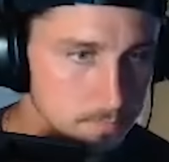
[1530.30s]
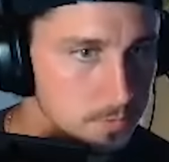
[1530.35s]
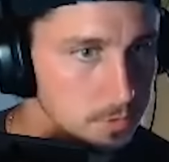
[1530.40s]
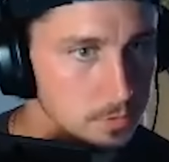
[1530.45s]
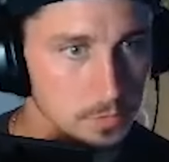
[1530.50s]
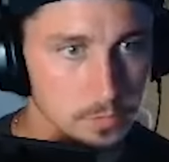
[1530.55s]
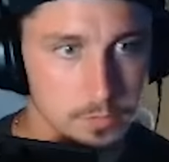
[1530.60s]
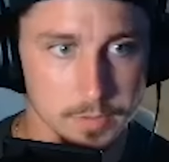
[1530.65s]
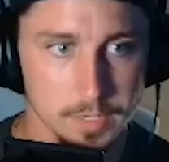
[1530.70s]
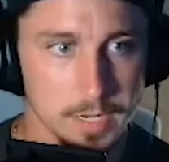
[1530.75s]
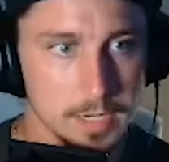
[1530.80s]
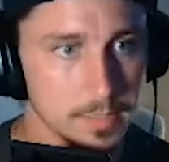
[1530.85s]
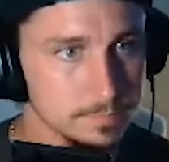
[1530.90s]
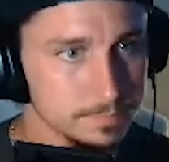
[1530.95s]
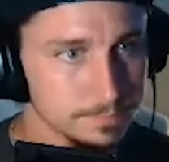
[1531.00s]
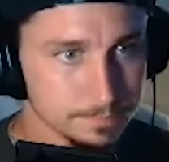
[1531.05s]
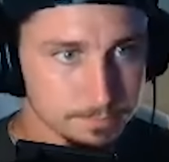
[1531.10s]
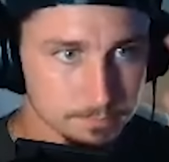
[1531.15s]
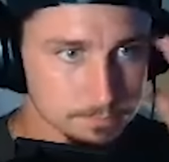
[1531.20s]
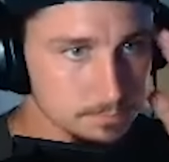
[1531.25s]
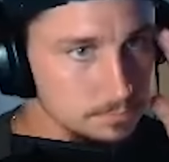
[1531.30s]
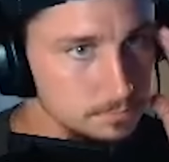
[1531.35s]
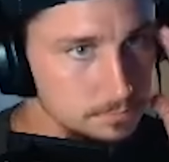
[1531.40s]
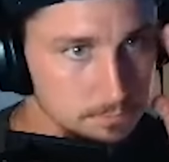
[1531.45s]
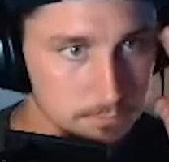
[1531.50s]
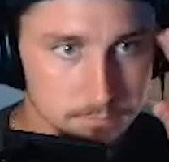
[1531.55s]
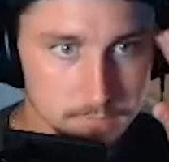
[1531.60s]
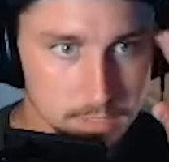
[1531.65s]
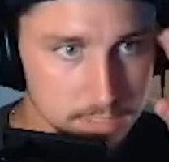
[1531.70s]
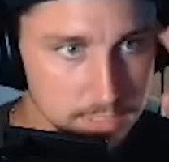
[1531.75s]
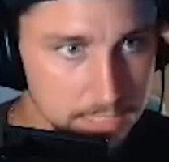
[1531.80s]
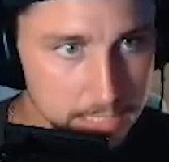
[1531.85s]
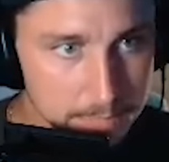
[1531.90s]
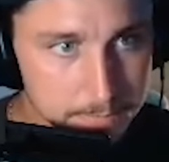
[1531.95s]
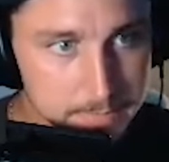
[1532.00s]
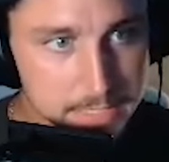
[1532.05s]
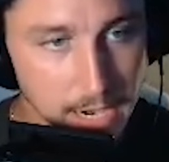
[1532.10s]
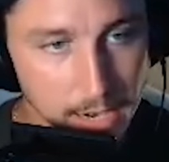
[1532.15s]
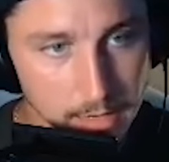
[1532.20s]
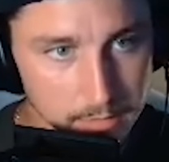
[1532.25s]
Dude, I...
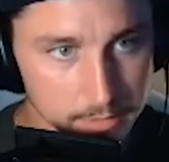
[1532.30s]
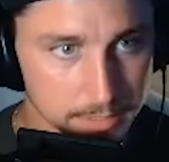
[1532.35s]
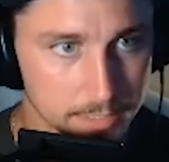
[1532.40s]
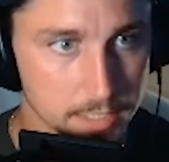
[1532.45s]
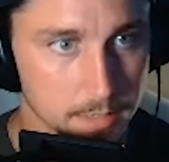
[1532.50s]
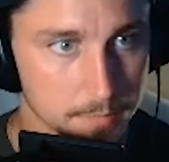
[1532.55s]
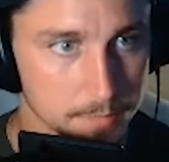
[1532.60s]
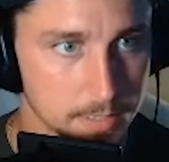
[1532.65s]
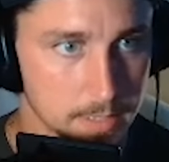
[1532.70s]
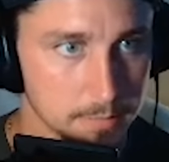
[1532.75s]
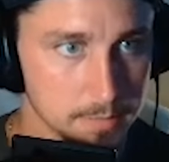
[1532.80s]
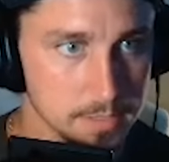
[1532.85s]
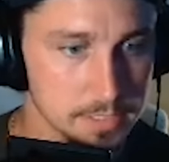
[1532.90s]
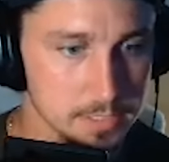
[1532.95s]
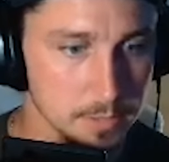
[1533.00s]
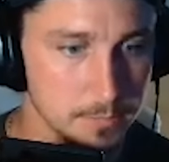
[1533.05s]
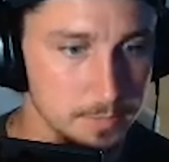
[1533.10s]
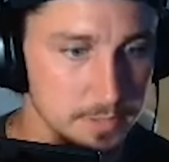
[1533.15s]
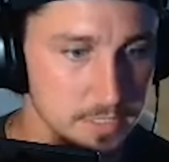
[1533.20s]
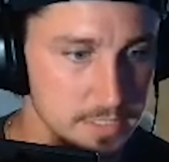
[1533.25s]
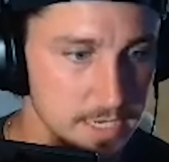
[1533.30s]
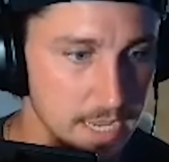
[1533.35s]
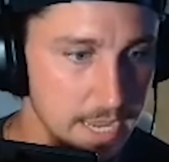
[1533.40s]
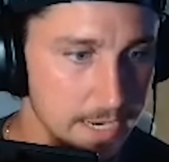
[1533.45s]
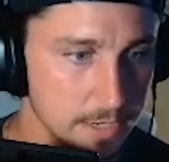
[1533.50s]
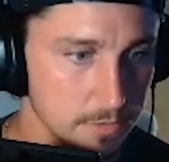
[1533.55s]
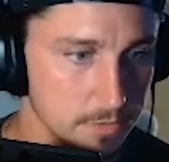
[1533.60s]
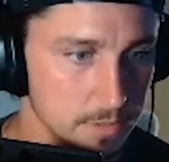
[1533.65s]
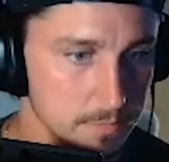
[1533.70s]
keep dialing it up, K B. Let's go put the dagger in